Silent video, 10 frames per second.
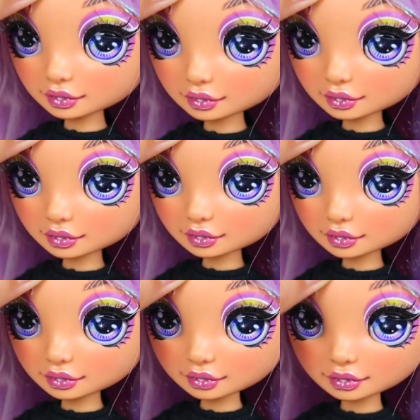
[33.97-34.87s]
Her eyes are
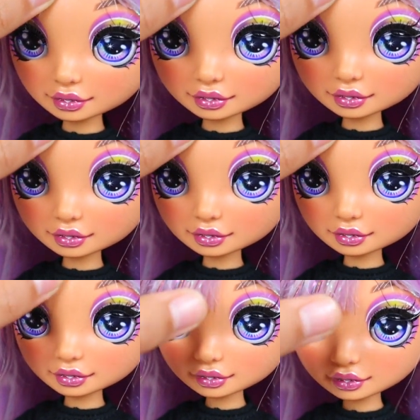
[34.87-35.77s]
very
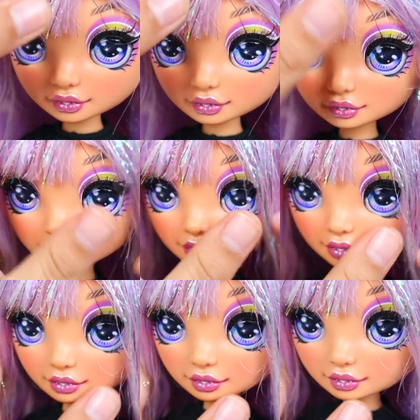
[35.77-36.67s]
adorable.
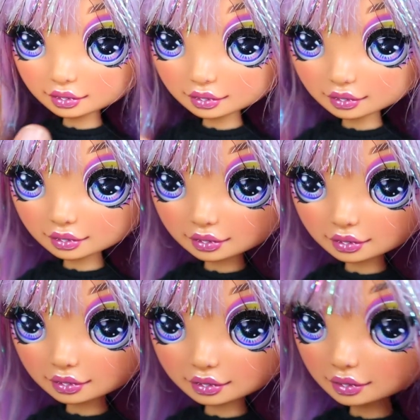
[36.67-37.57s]
And here
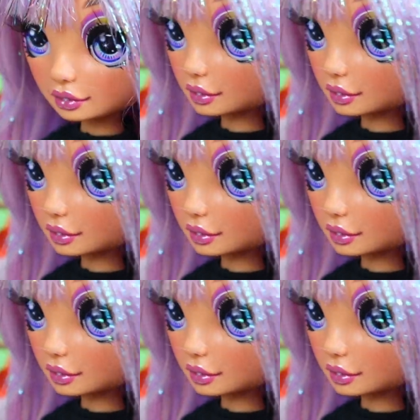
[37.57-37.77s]
is